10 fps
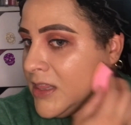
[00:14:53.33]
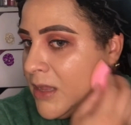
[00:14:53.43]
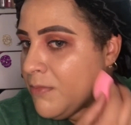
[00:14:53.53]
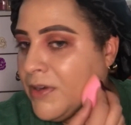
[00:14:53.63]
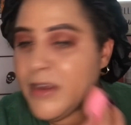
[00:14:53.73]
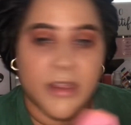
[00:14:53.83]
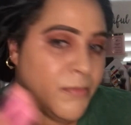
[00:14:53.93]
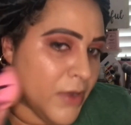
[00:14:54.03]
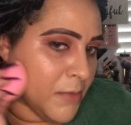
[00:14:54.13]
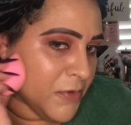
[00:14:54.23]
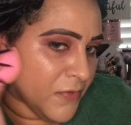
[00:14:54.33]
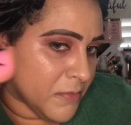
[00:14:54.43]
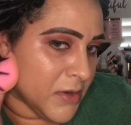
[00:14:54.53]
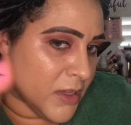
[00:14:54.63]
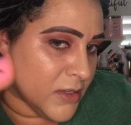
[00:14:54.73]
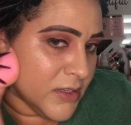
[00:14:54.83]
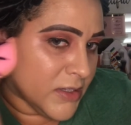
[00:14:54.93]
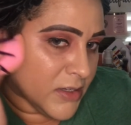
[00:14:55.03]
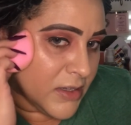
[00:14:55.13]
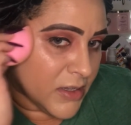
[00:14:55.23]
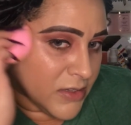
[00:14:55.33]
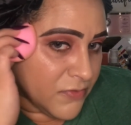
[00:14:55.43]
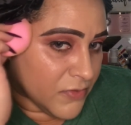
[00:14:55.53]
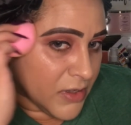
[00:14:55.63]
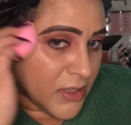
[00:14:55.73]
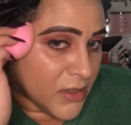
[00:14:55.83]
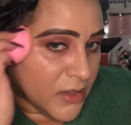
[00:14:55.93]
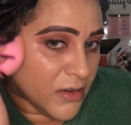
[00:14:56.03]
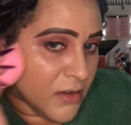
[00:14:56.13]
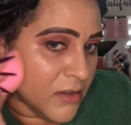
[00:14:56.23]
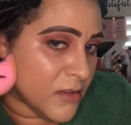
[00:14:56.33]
That brightening primer from NYX is really good.